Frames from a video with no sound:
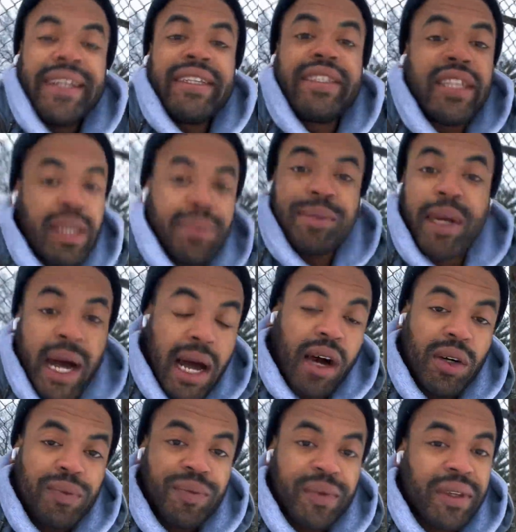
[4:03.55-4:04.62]
Deep
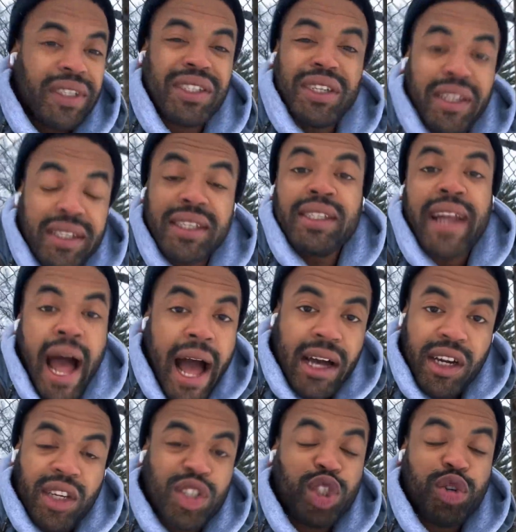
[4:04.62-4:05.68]
down, she's not
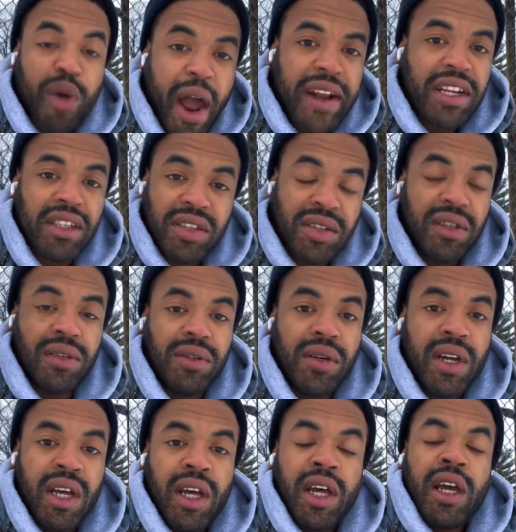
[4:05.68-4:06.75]
attracted to you.
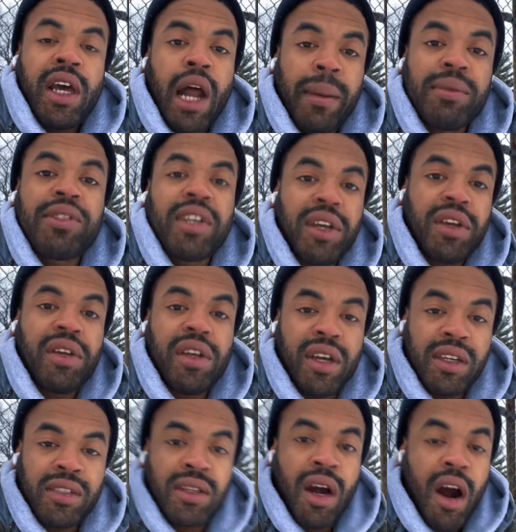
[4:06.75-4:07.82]
And I'm going to tell you
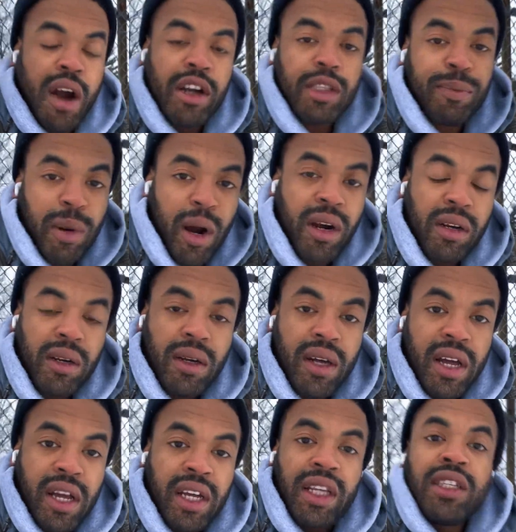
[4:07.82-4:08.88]
this, the hardest part,
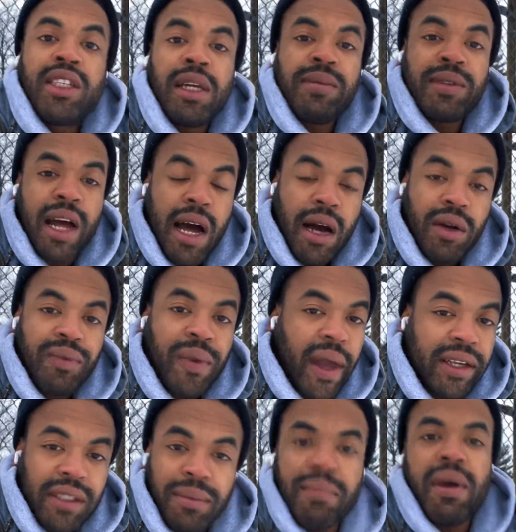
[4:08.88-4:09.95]
deep down,
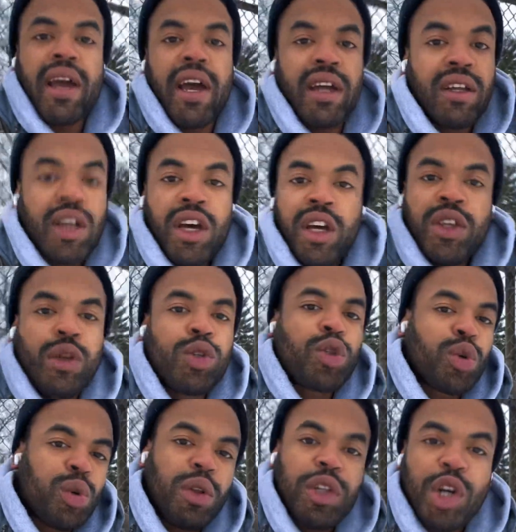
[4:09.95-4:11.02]
as a man, you
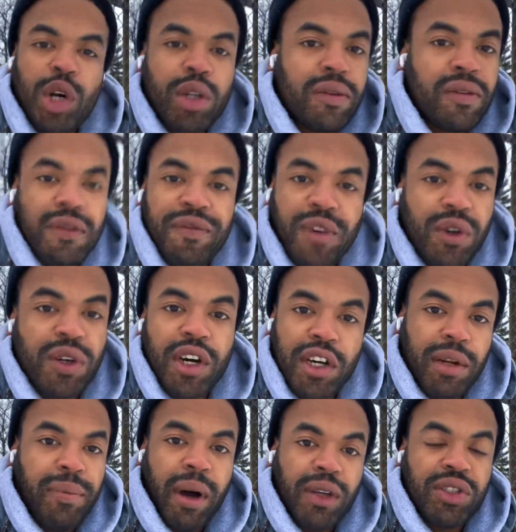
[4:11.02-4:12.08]
truly don't even feel good
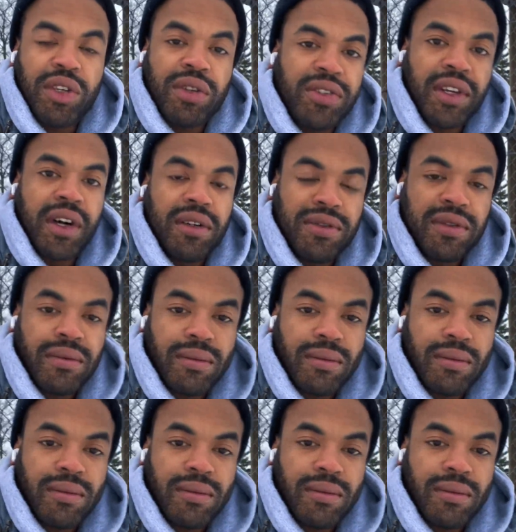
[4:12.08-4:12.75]
about yourself.